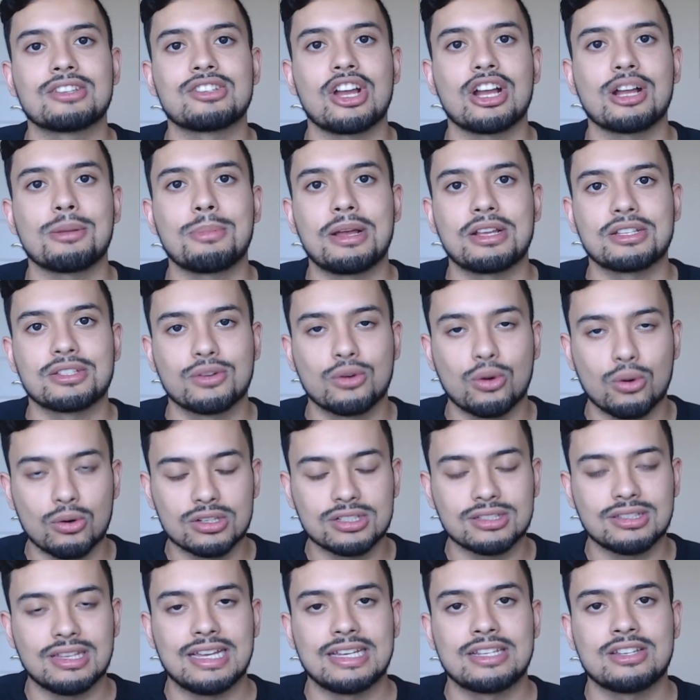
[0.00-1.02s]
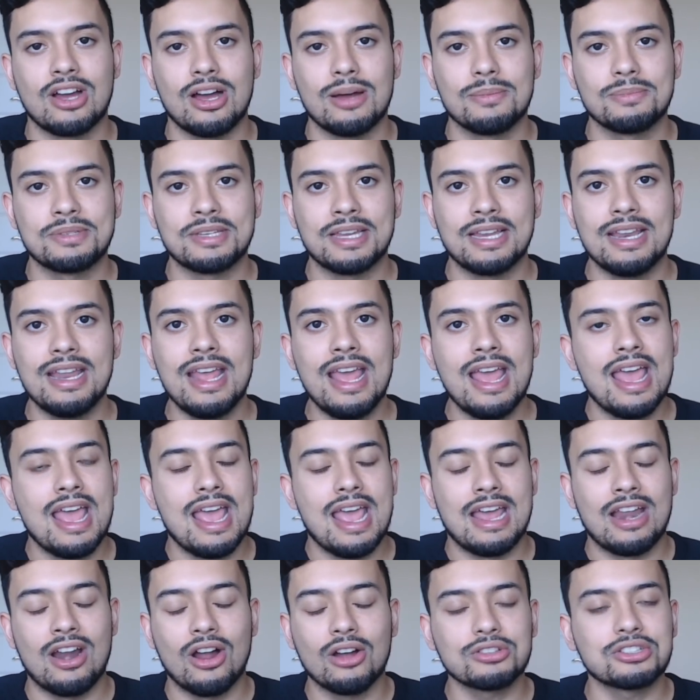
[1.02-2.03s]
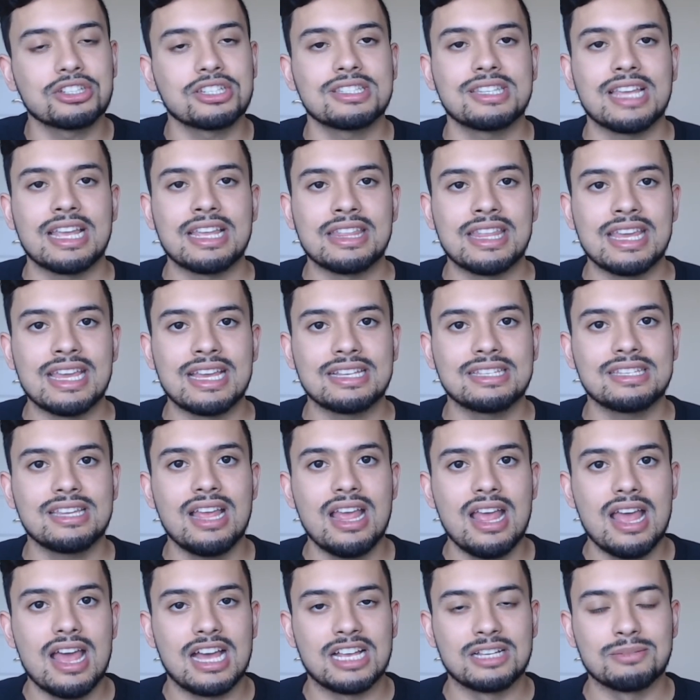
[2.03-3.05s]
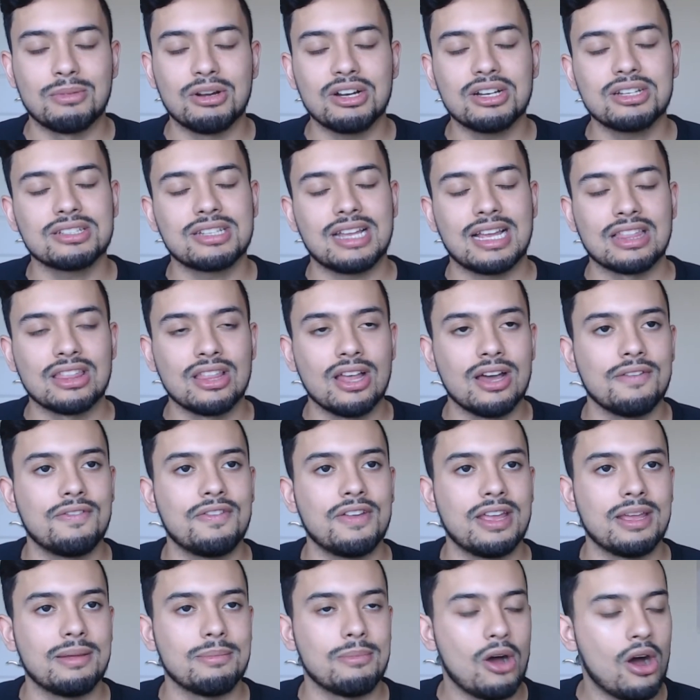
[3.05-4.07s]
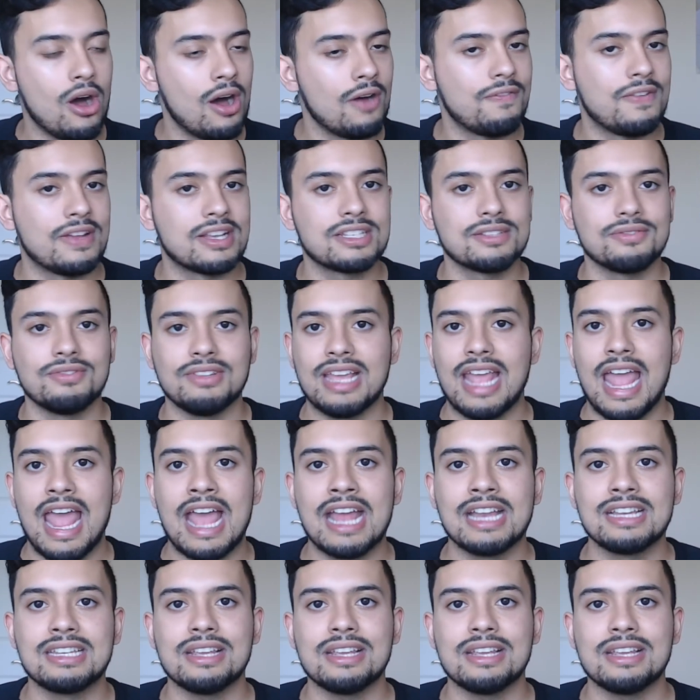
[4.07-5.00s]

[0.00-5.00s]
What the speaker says: to talk about is, of course, Klay Thompson. And I'll just say this, as much as I love him offensively and